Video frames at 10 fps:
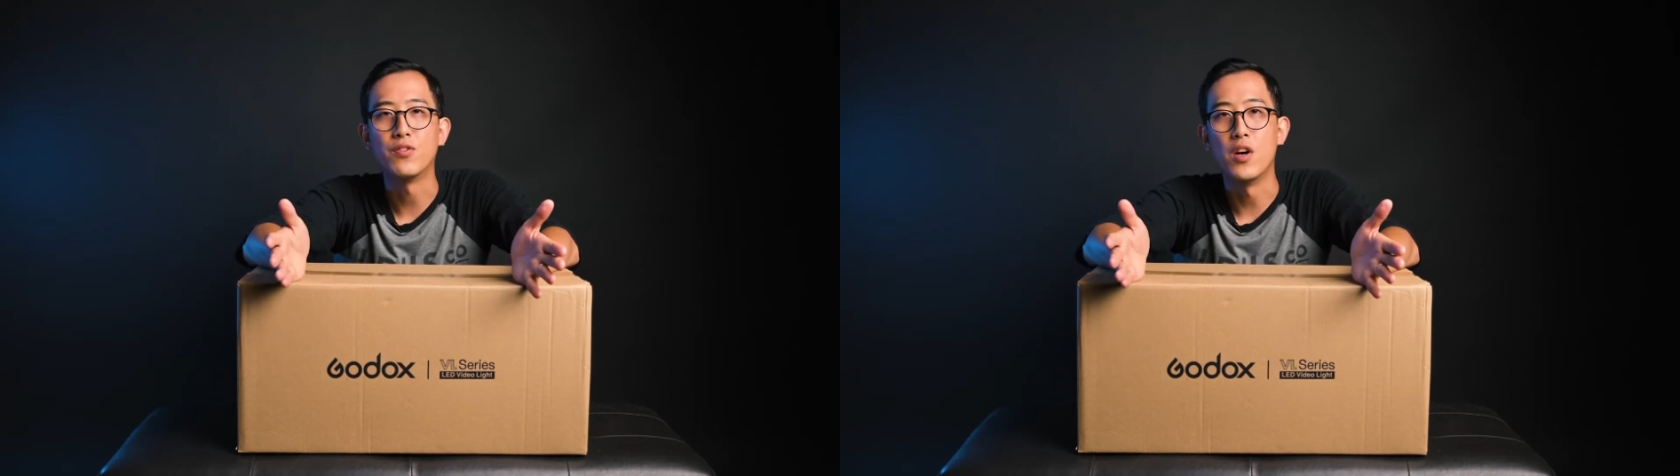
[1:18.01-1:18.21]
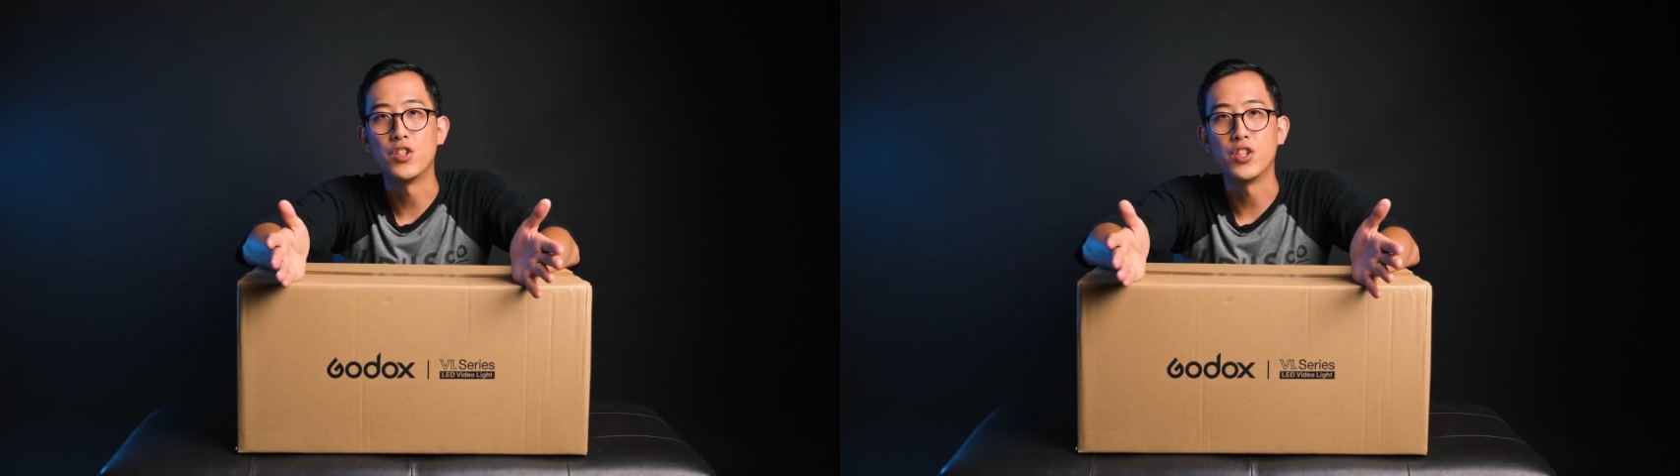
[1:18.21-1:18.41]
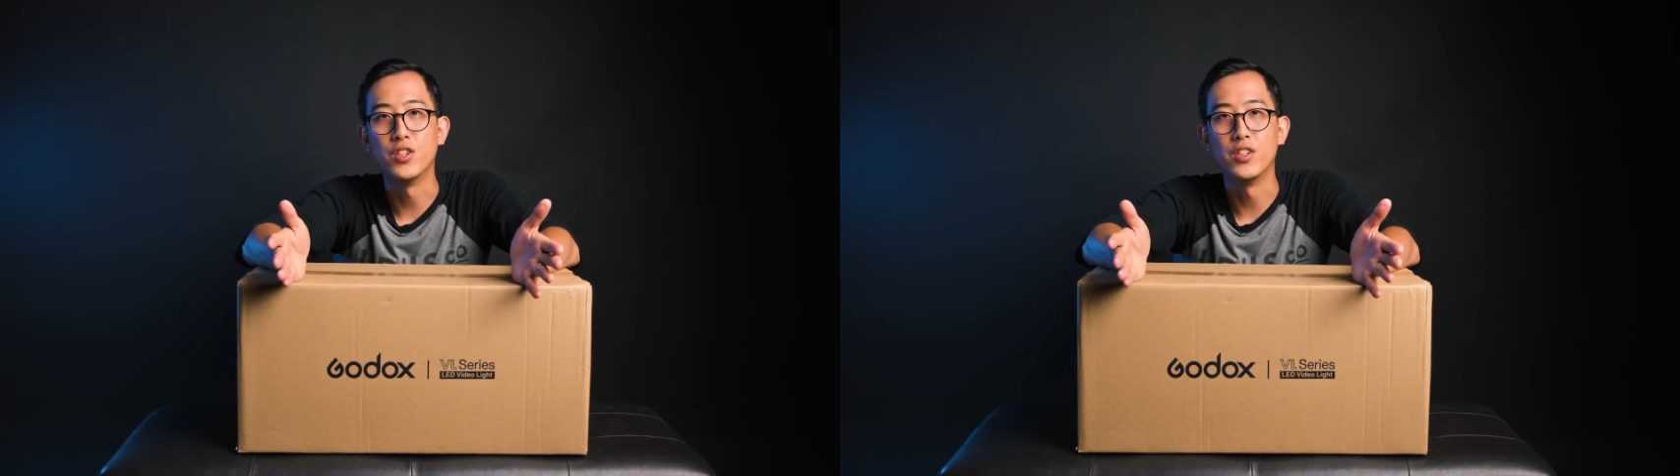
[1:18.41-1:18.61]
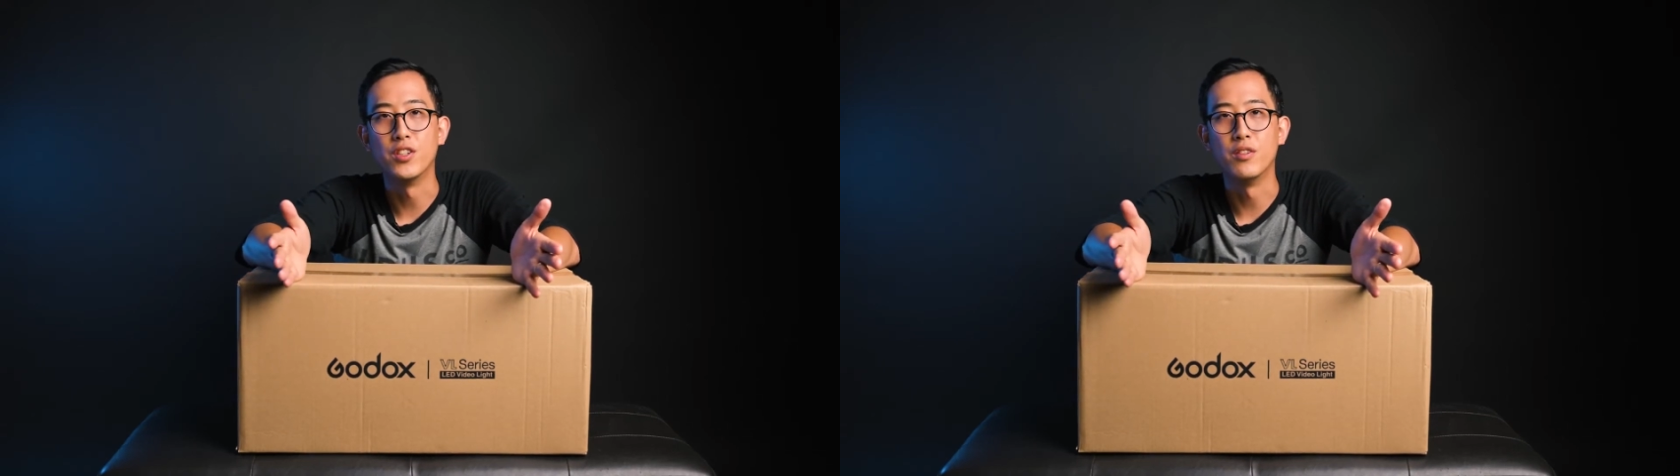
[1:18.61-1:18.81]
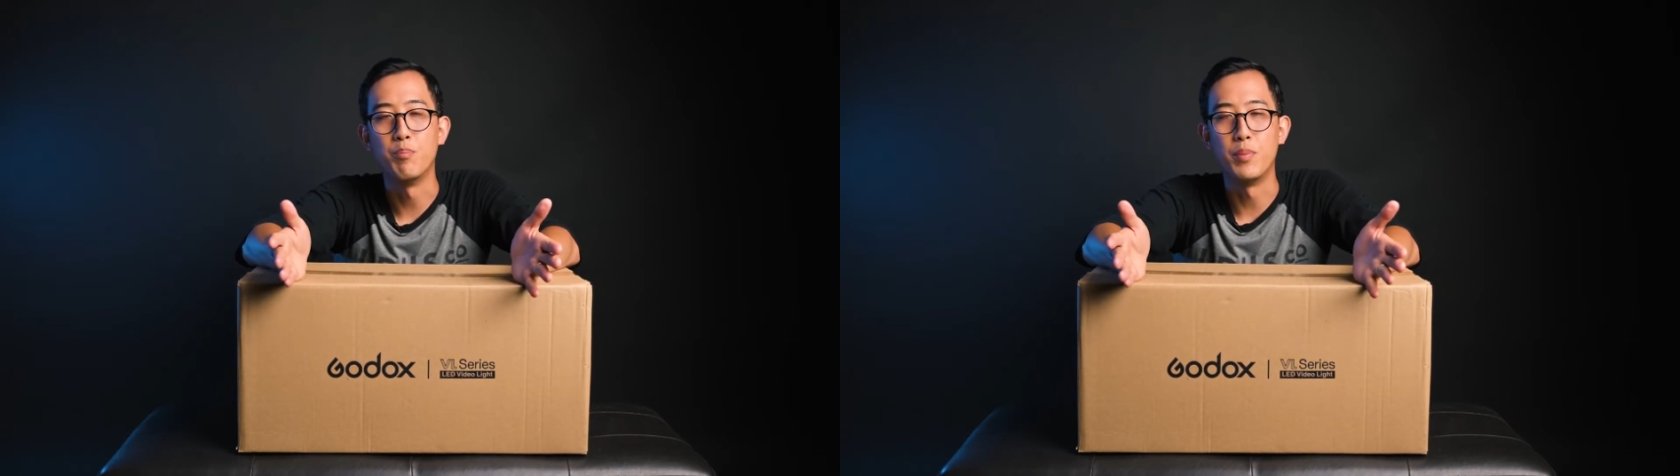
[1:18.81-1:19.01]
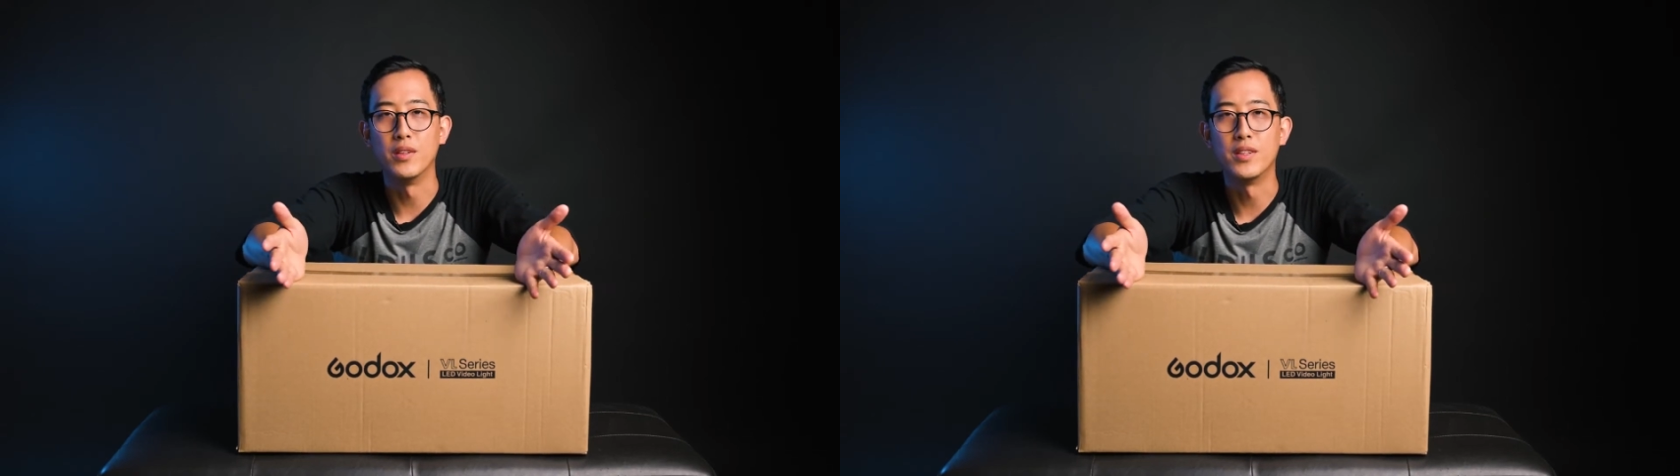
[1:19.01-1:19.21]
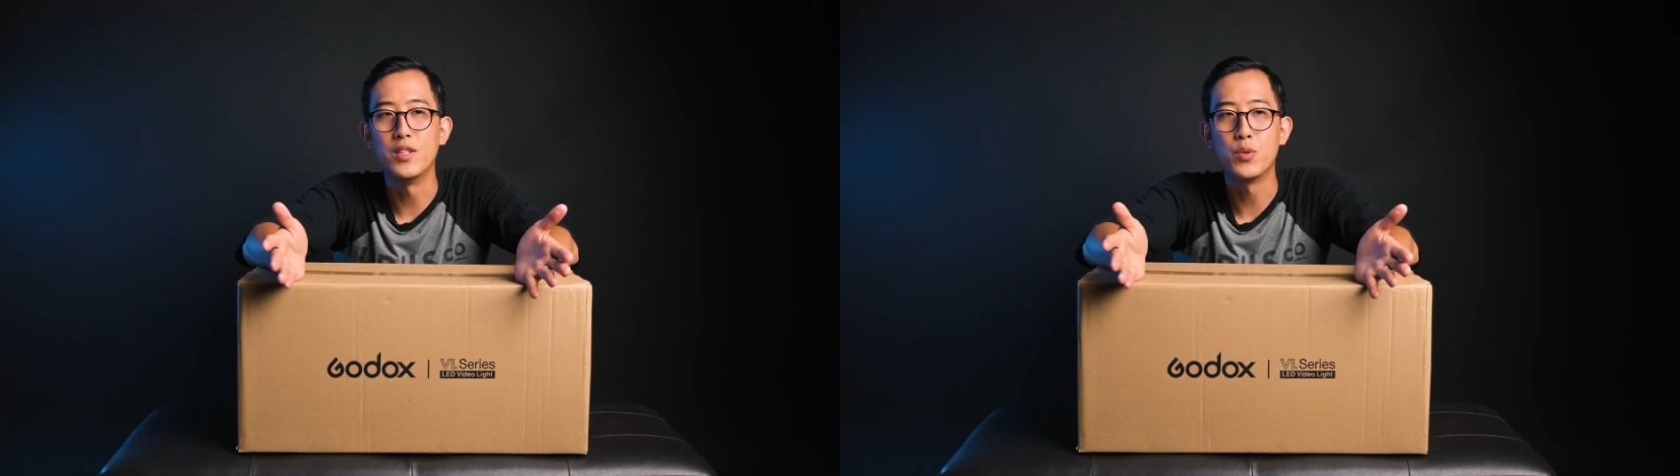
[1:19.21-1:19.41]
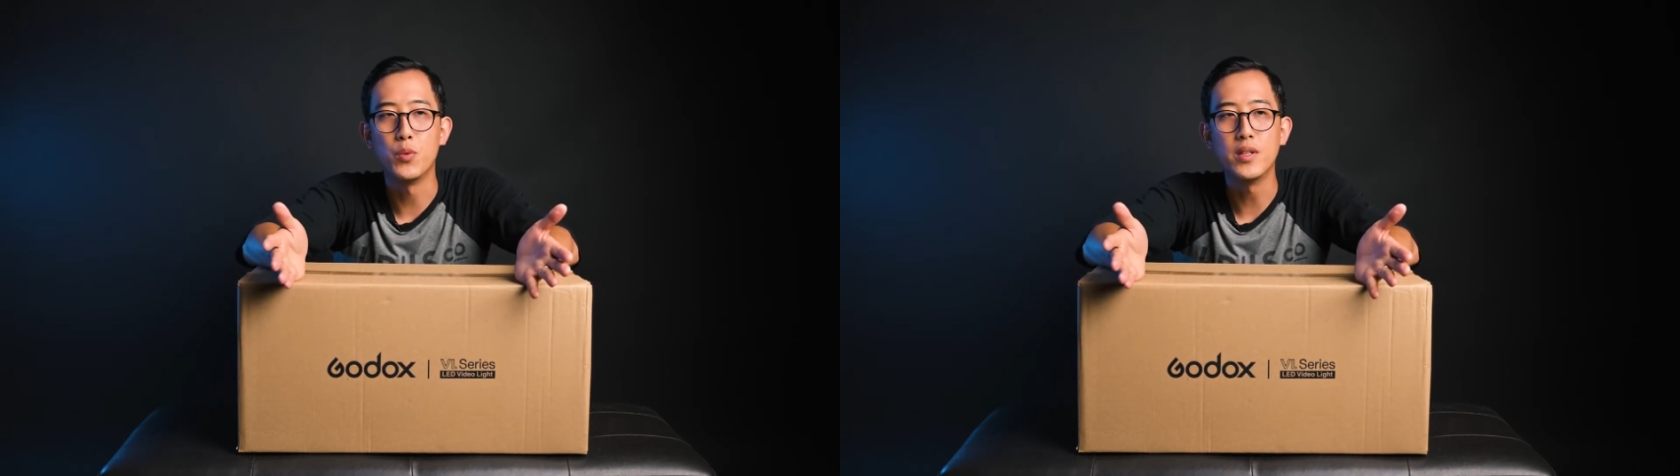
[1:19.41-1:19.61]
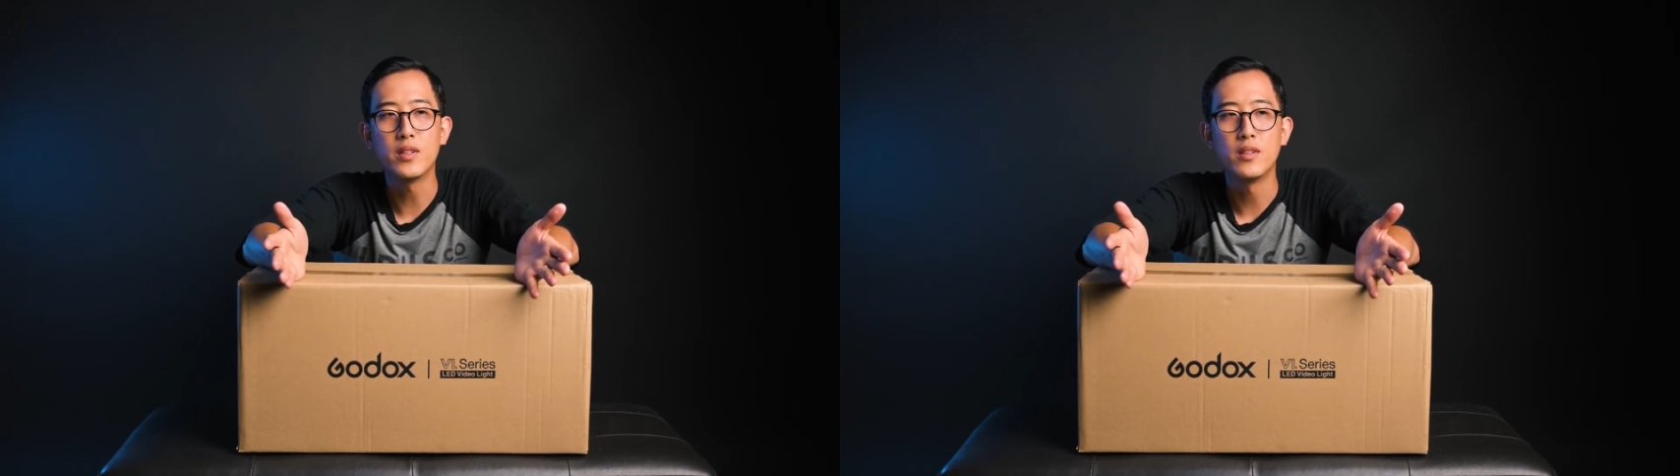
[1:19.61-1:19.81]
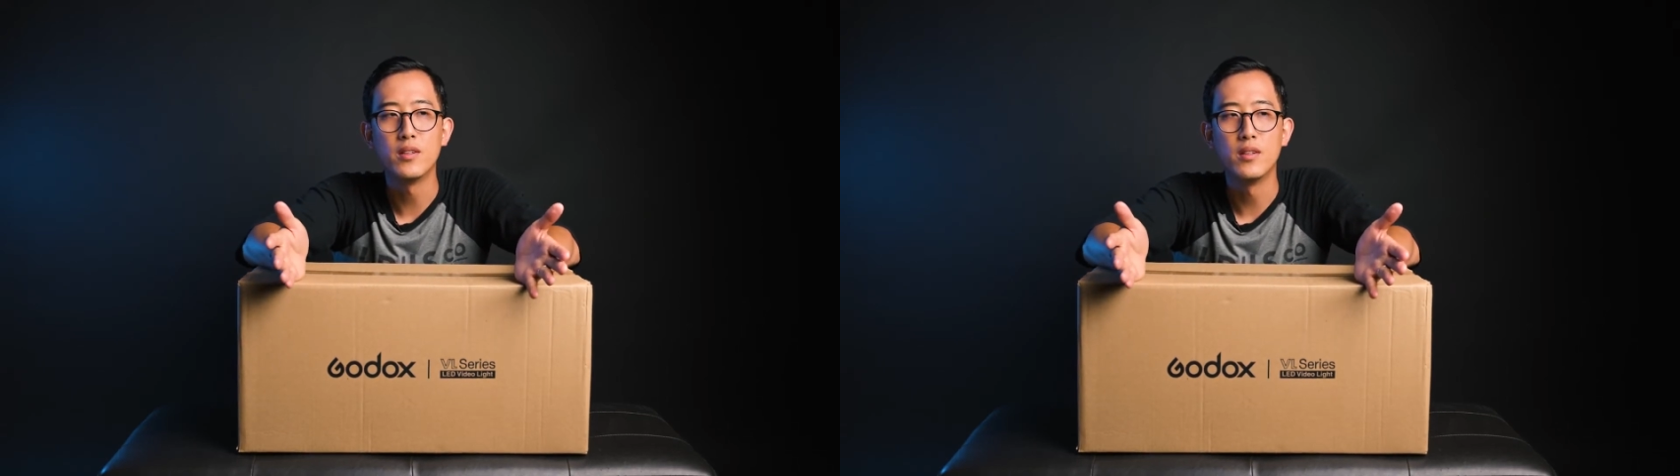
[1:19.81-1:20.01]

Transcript: function built into it.